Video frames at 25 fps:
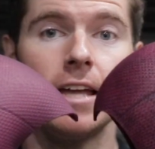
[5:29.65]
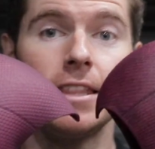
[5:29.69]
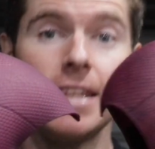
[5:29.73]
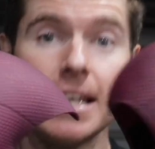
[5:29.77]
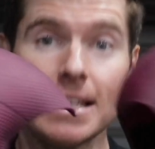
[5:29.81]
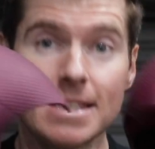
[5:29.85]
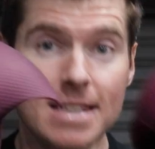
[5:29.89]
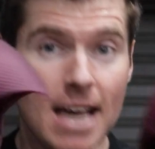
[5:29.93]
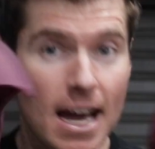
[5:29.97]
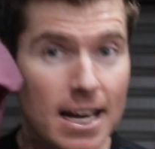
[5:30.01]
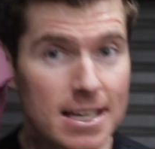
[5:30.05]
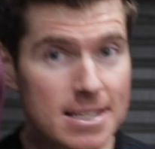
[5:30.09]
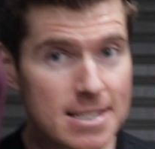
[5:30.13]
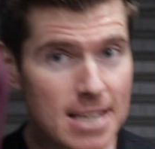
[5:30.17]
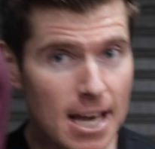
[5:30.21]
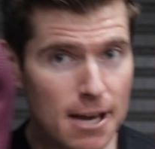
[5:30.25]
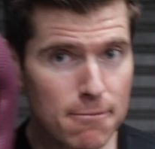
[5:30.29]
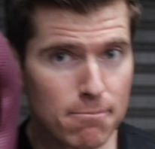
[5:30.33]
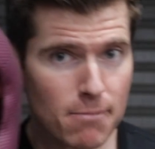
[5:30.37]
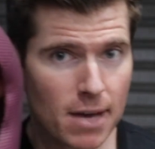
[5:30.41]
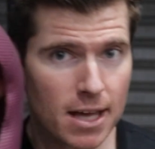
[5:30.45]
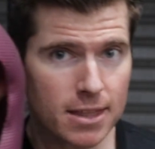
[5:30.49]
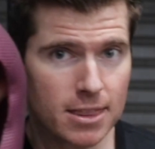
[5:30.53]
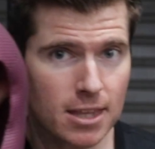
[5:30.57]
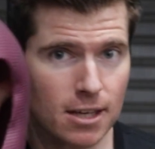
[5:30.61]
The exact
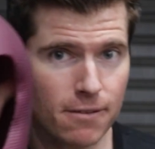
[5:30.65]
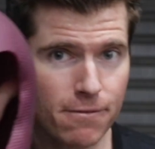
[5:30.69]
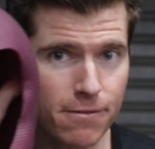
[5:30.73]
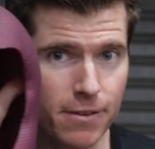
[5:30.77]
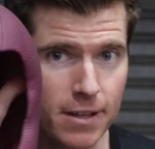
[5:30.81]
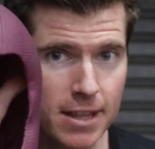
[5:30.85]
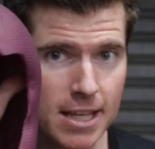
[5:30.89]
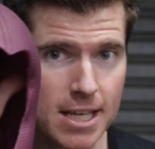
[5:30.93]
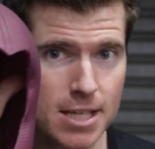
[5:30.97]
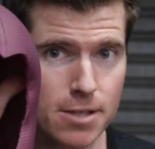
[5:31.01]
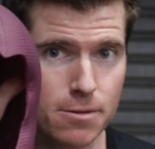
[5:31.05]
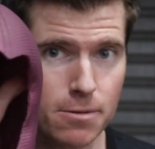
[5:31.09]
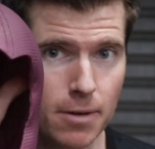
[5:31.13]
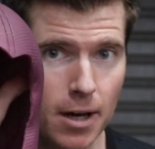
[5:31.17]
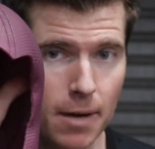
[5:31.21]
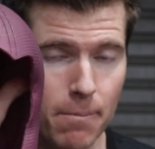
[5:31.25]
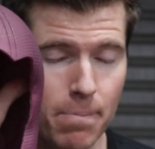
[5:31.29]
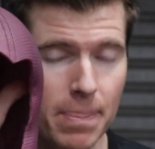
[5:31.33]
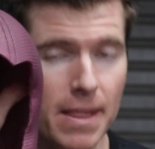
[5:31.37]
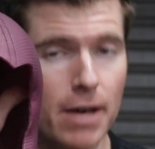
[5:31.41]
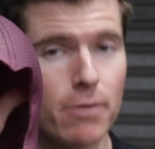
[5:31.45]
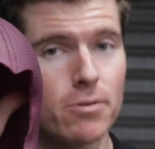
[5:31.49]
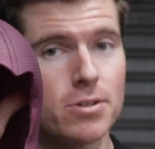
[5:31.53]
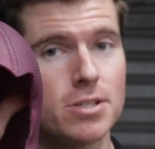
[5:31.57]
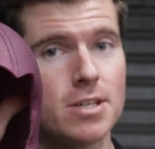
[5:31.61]
same method for this
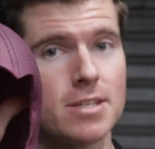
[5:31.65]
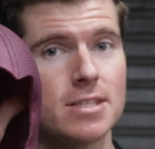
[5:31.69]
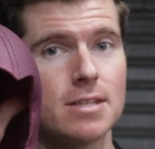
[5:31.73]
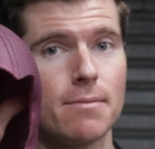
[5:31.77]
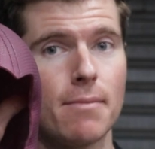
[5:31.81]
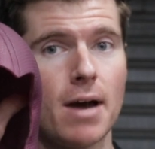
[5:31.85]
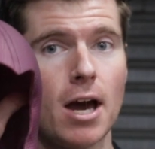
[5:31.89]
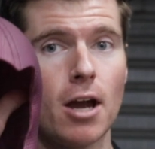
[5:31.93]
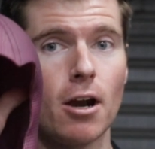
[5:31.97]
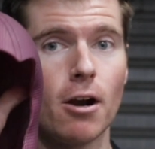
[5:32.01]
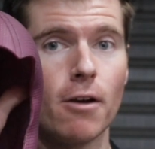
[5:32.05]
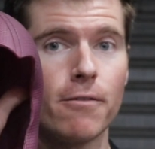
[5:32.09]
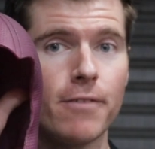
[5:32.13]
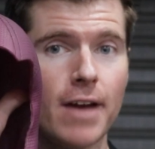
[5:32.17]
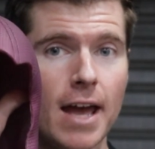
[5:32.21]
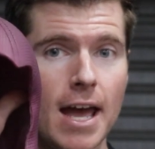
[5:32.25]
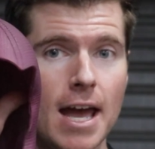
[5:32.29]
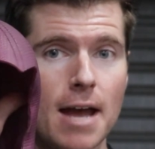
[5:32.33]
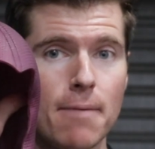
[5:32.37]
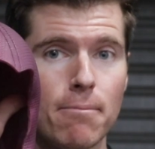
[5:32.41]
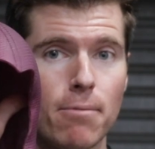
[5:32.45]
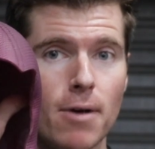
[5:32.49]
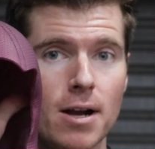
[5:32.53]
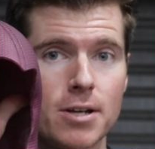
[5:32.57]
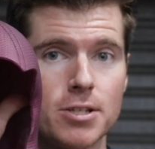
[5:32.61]
one. It was just a matter of
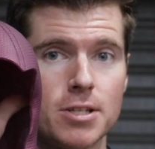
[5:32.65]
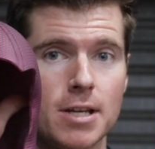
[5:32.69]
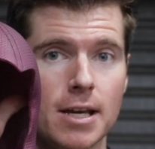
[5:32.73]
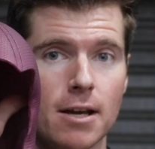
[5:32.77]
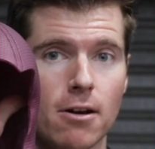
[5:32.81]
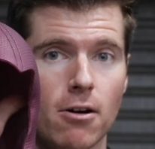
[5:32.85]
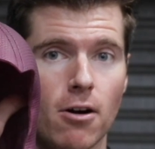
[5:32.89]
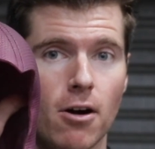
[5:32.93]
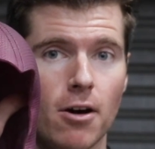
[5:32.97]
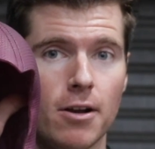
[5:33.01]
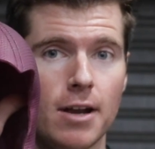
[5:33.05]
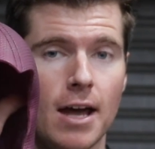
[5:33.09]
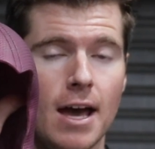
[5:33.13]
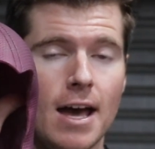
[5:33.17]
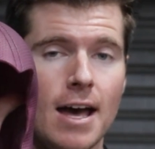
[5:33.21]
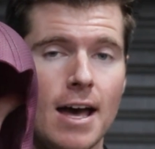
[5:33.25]
airbrushing on